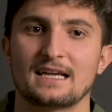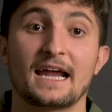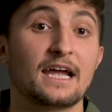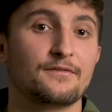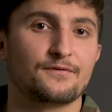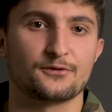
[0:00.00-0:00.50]
I
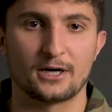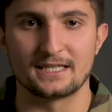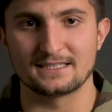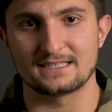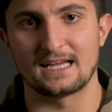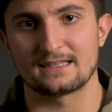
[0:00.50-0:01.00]
have
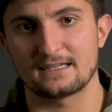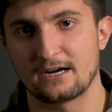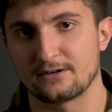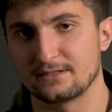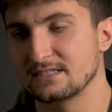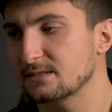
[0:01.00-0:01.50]
friends that
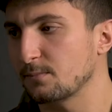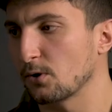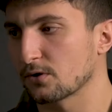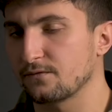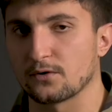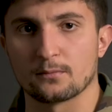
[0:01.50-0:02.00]
are in
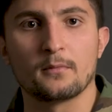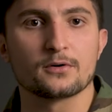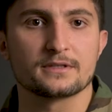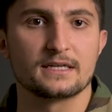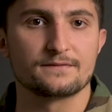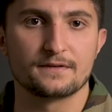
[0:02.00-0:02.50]
sport for
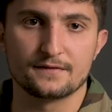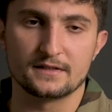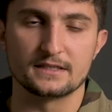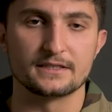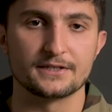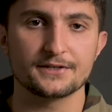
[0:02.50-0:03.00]
more than
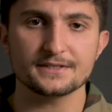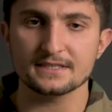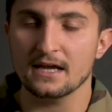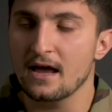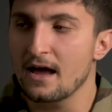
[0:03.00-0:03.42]
15 years